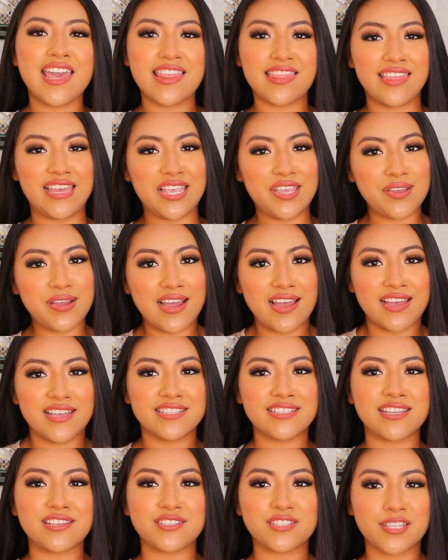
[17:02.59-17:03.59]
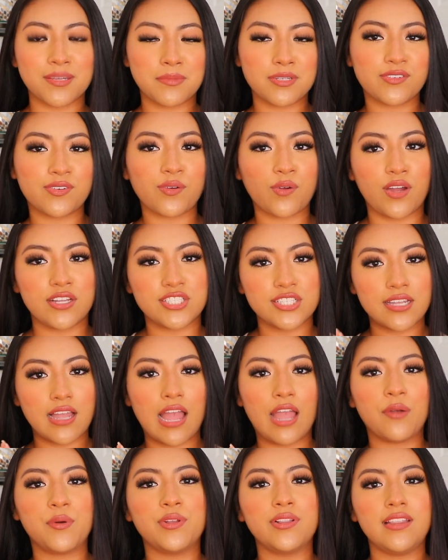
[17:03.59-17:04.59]
Thank you guys so much for watching.
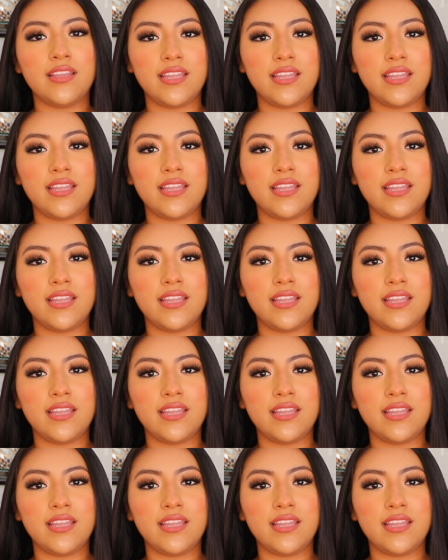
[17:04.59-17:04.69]
I will